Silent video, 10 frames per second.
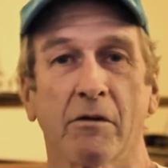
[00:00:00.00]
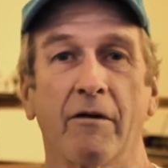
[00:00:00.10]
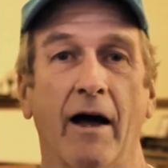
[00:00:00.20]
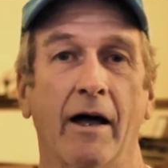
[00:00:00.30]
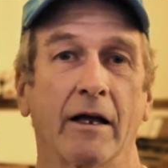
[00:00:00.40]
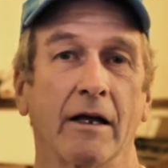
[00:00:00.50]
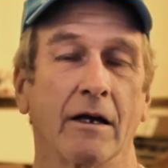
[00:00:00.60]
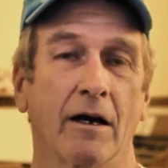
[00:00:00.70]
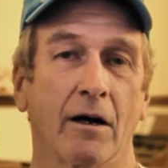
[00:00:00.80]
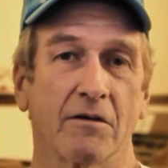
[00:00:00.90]
we've had
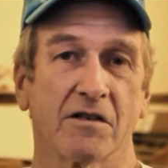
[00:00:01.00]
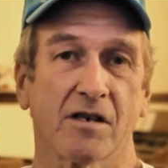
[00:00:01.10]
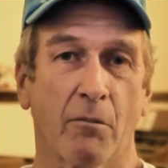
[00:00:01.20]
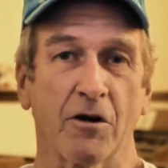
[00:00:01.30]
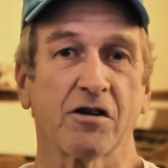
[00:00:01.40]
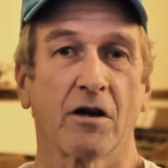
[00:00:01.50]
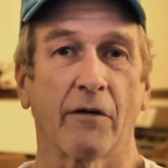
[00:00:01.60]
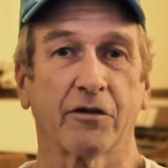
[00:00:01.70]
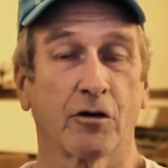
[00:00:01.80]
a summer chef's